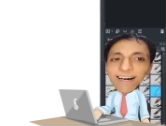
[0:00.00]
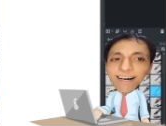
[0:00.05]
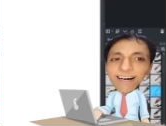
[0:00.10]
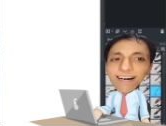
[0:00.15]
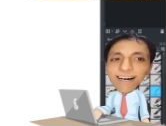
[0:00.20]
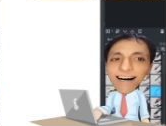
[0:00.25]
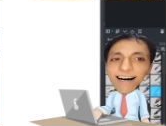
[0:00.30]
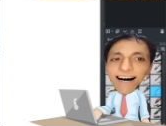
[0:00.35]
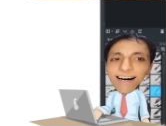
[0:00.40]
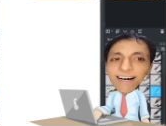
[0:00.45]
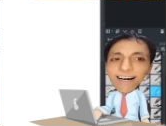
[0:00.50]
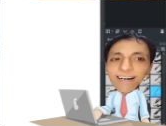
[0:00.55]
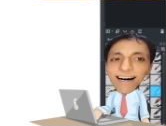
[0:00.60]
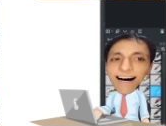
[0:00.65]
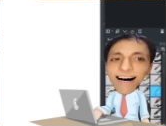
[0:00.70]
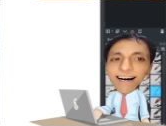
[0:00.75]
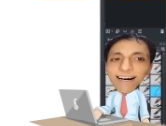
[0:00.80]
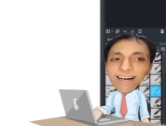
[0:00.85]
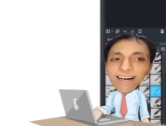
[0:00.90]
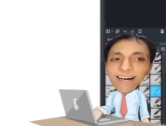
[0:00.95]
Click this
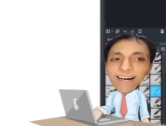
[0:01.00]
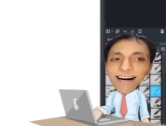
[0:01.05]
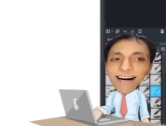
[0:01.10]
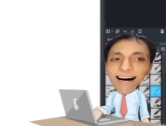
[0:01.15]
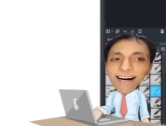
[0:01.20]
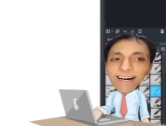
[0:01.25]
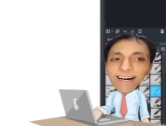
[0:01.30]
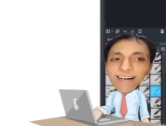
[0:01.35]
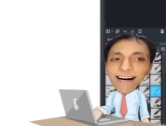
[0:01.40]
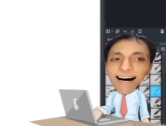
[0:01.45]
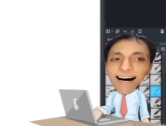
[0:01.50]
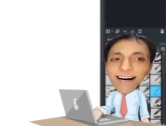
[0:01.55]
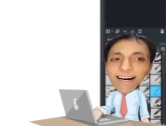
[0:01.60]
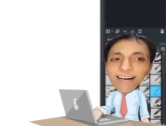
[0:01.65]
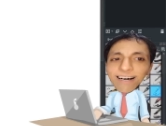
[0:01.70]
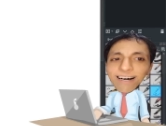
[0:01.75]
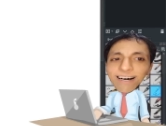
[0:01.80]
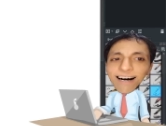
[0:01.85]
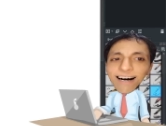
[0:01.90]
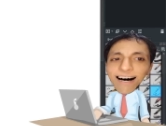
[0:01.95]
bucket
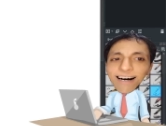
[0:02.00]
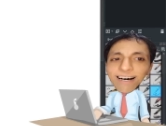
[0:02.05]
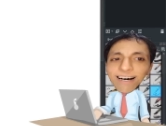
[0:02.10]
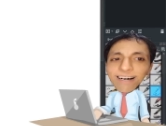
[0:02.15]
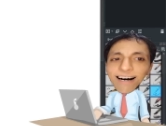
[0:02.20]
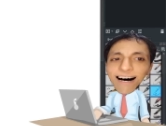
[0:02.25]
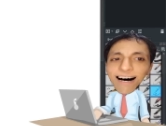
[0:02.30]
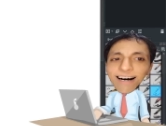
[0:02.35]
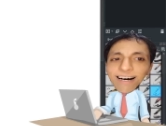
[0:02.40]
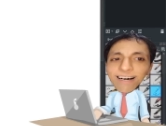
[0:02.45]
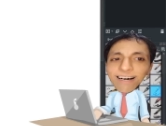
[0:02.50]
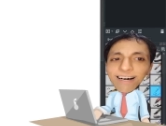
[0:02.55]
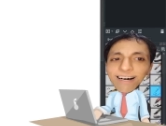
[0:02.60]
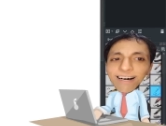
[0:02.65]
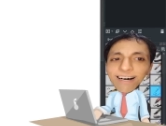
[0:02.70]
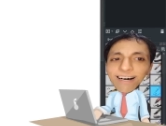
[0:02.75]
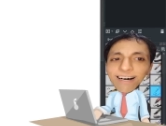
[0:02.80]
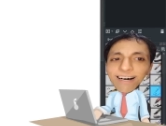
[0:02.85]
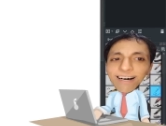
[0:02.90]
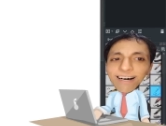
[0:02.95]
icon to select fill
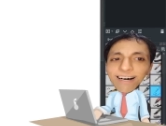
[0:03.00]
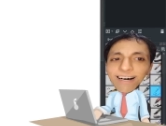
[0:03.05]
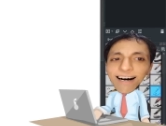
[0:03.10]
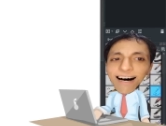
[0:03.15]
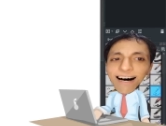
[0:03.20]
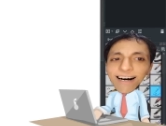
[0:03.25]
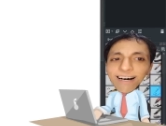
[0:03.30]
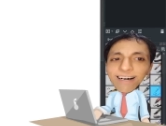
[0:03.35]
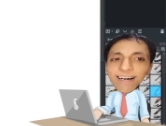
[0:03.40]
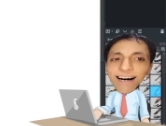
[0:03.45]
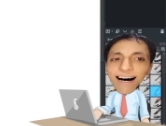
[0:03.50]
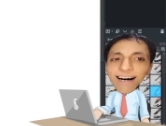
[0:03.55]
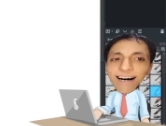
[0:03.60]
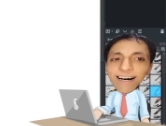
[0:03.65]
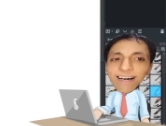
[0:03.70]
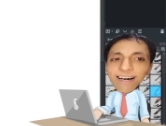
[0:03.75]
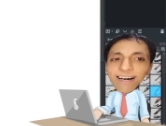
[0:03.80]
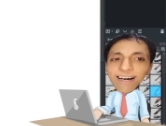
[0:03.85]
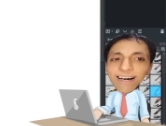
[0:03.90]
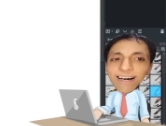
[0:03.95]
or just hit
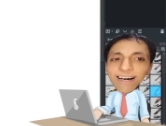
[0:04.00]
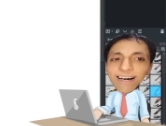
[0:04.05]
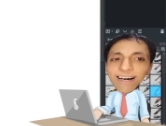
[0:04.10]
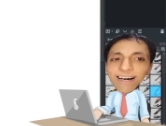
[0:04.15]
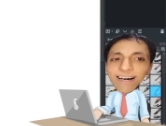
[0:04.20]
F.